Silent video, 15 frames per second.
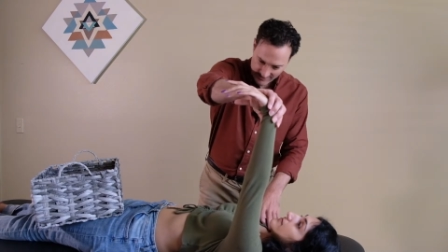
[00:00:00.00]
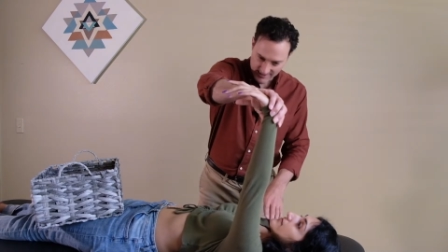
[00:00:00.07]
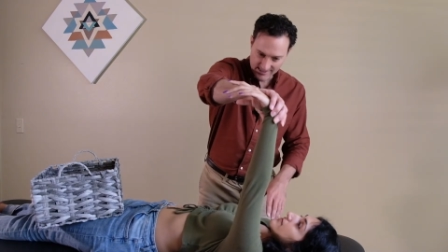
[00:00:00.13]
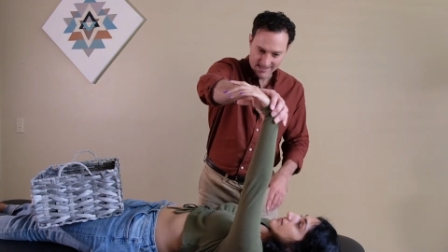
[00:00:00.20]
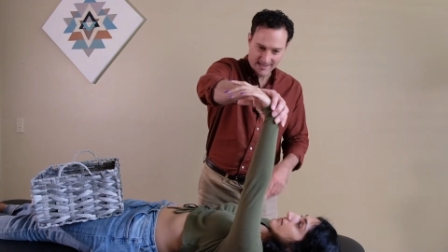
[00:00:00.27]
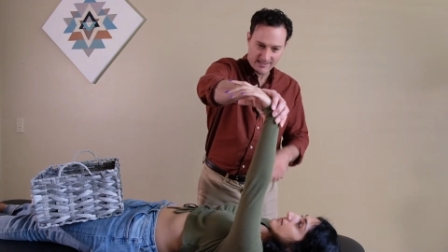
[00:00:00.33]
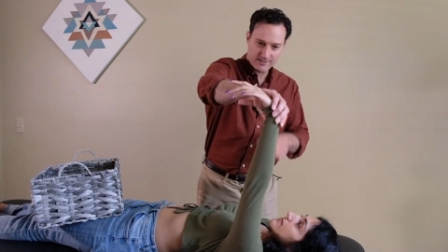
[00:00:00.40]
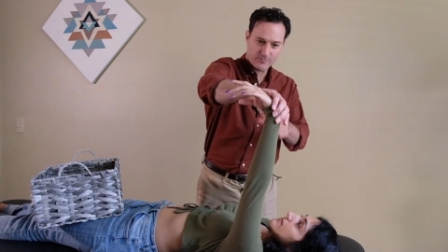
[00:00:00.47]

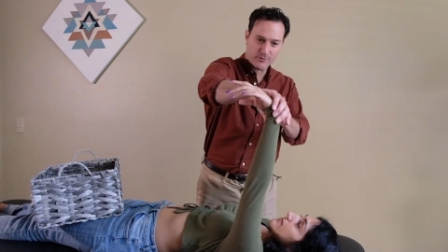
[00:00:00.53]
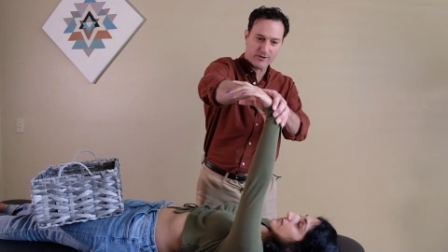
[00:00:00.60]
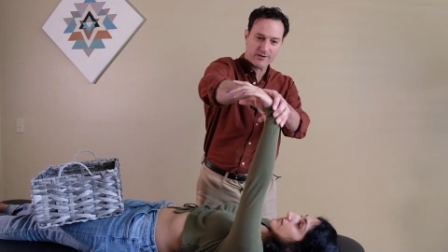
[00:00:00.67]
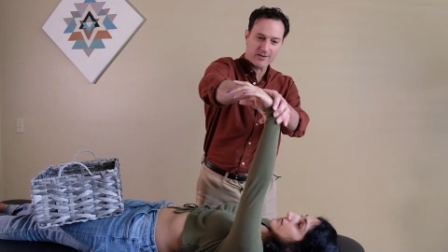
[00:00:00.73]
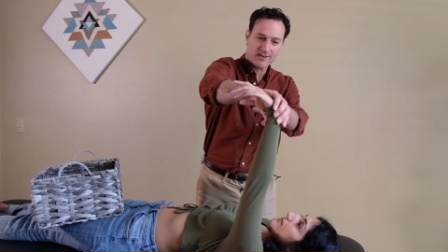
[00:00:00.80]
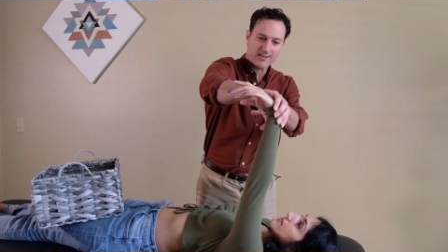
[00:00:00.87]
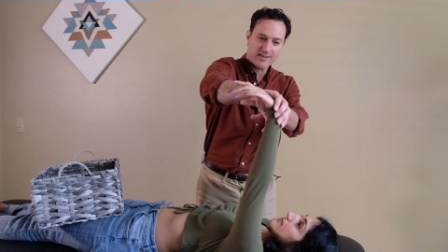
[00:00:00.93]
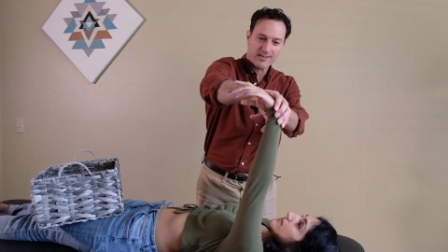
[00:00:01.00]
test,
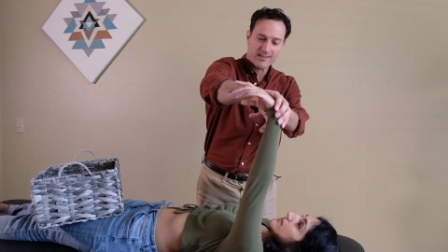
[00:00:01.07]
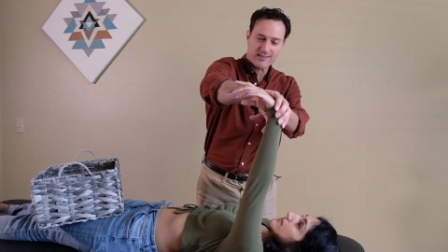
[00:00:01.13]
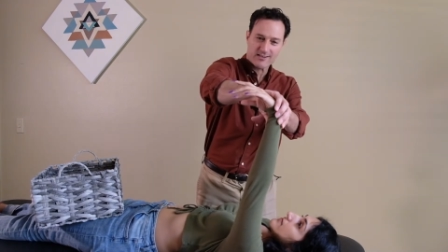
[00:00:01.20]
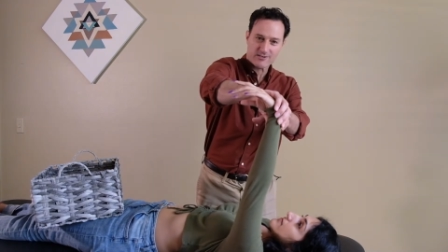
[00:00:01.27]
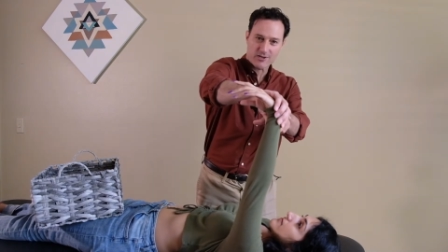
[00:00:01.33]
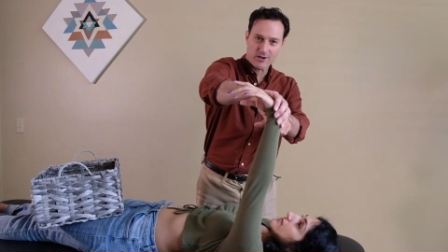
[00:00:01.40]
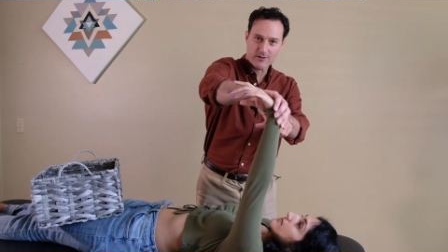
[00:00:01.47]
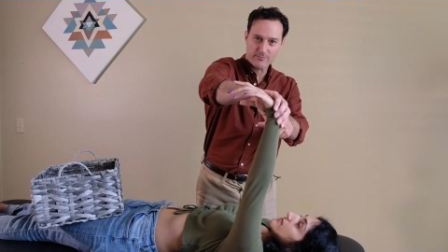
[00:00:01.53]
but
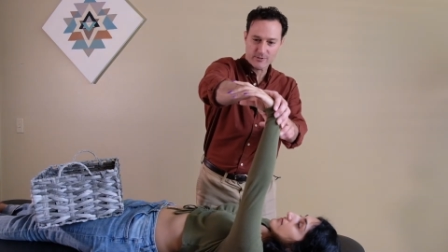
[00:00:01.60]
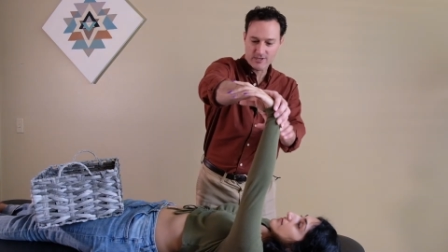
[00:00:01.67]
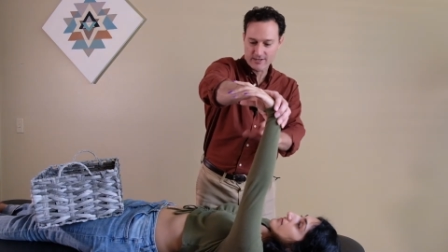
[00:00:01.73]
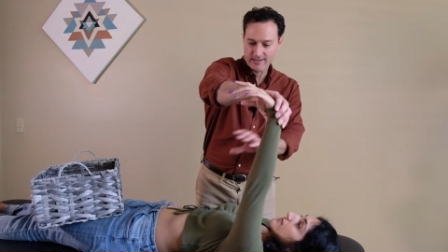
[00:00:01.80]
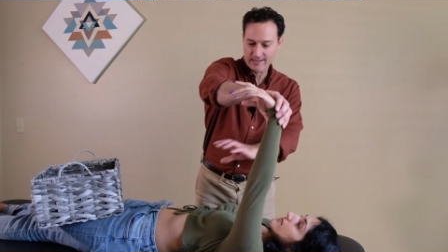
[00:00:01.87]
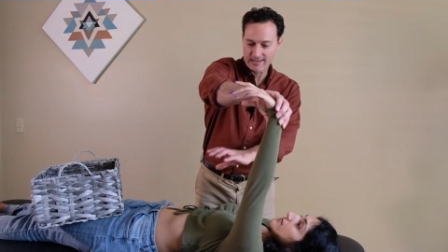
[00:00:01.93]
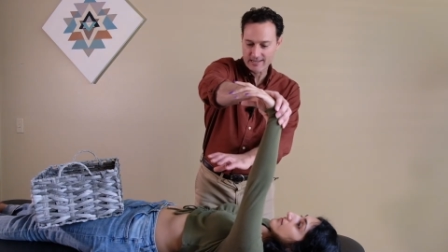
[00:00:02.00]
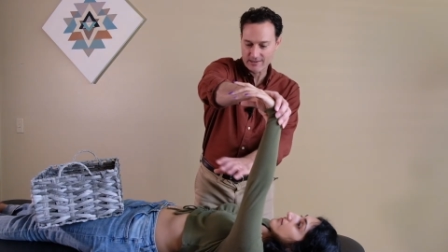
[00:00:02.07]
this arm's going
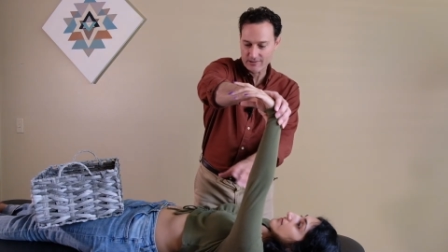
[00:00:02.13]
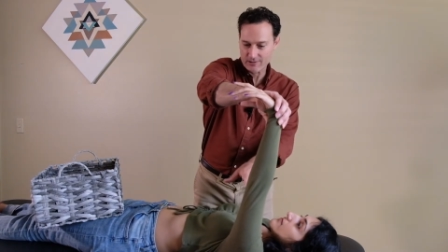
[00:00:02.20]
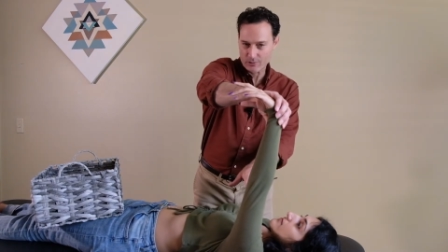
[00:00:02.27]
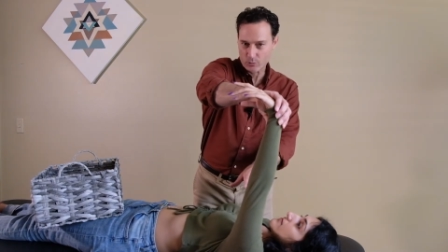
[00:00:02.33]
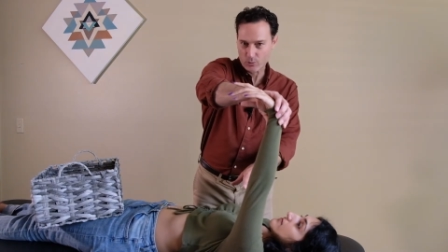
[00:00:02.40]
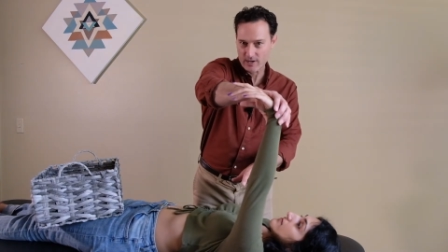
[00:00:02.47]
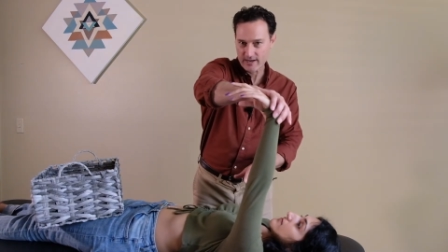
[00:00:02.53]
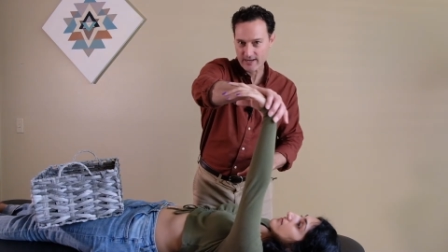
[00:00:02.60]
to get in the
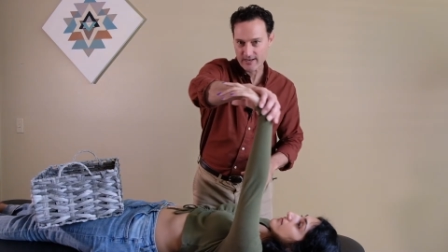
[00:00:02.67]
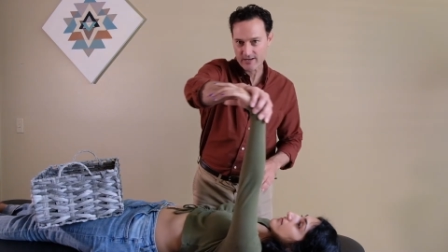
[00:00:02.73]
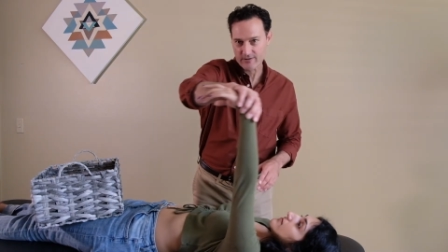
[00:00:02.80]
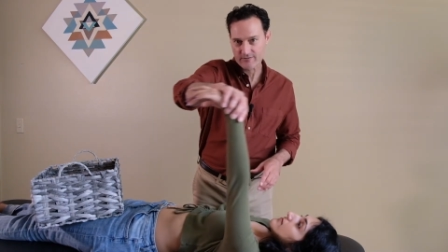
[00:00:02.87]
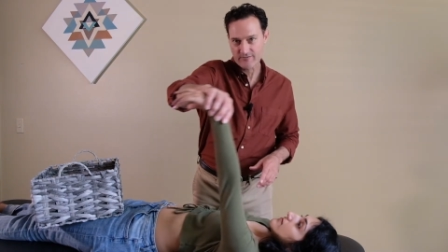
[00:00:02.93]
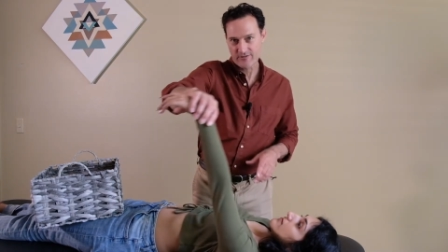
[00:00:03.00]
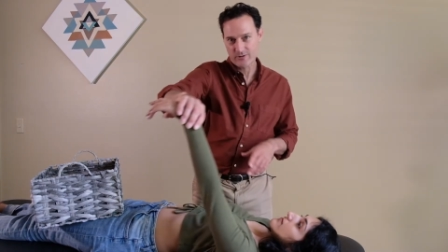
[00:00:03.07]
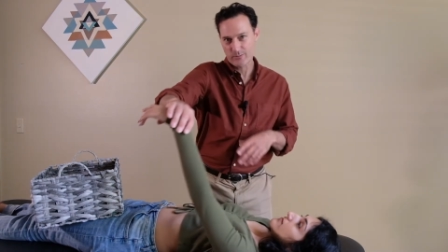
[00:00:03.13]
way
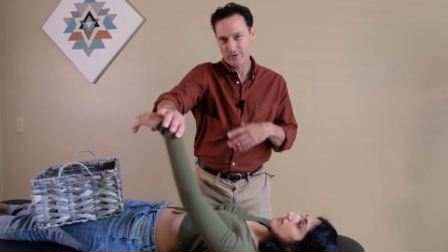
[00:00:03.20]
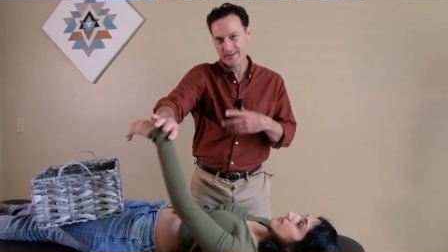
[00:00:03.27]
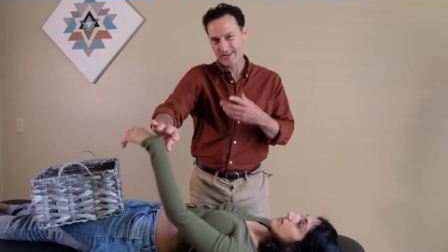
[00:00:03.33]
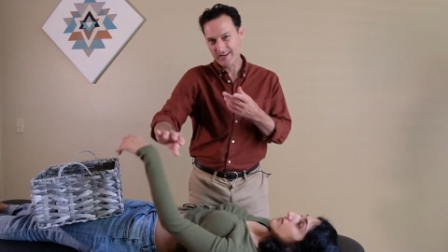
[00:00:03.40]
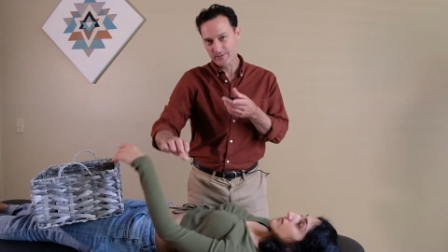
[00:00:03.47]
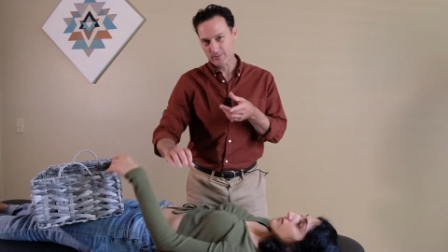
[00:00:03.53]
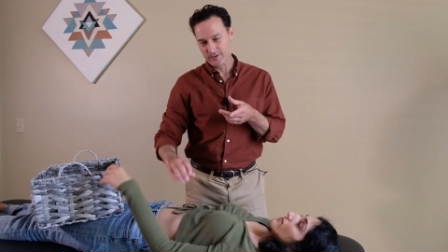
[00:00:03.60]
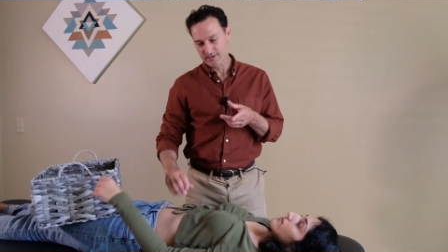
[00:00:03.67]
of you being
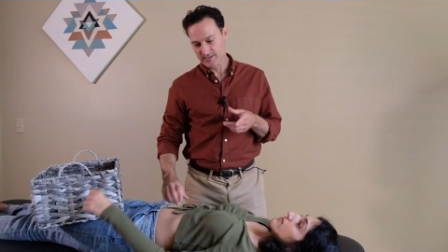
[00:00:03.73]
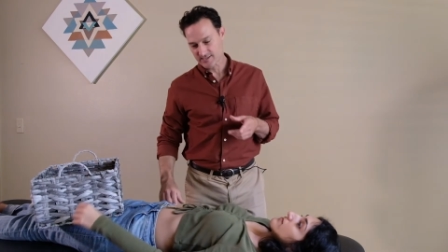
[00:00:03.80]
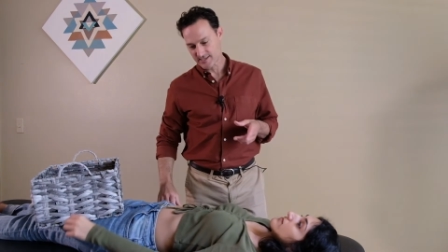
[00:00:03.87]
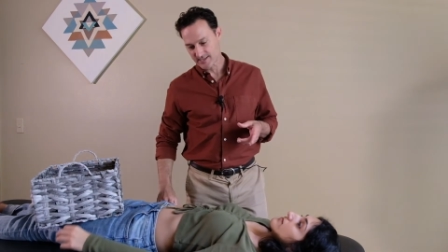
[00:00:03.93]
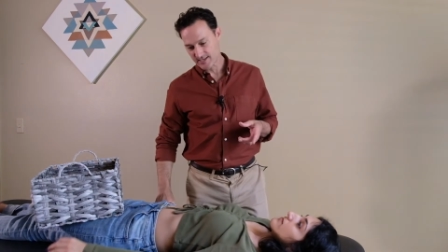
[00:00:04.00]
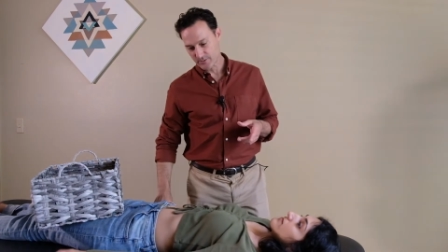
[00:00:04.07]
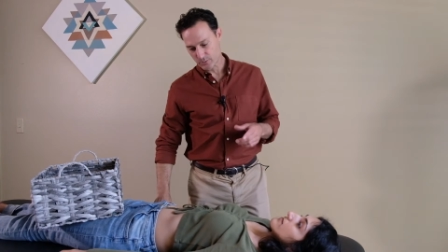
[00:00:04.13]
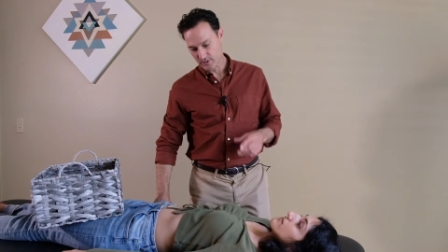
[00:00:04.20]
able to
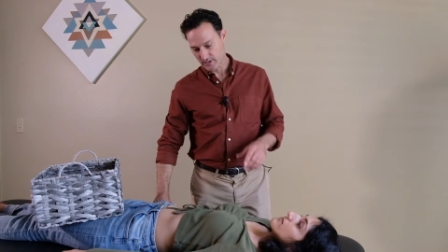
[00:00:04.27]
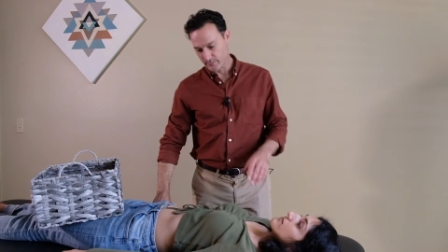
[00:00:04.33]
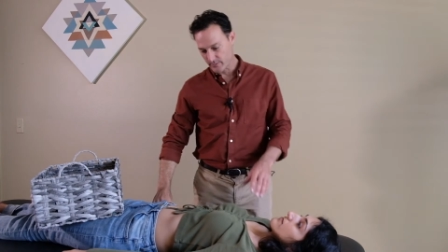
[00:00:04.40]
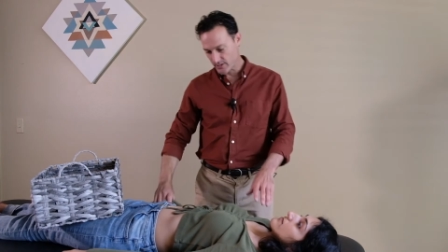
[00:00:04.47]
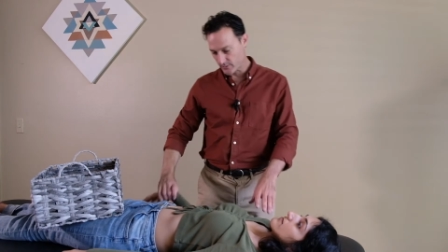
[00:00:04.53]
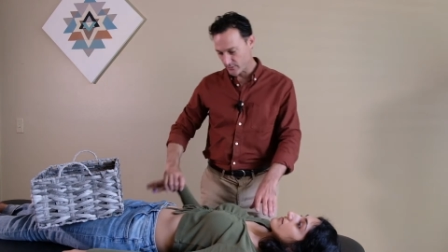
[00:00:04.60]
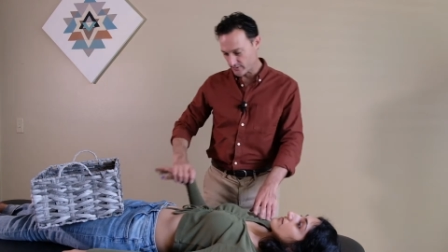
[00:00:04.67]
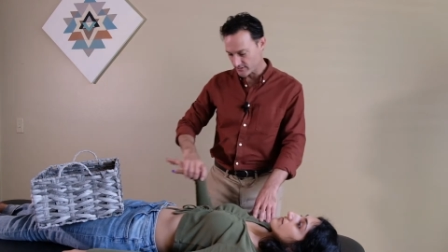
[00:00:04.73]
see what I'm
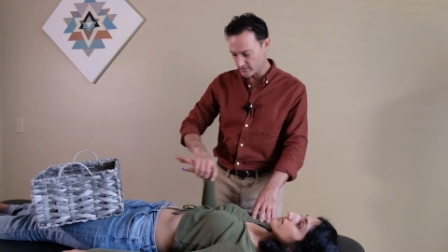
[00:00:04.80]
doing.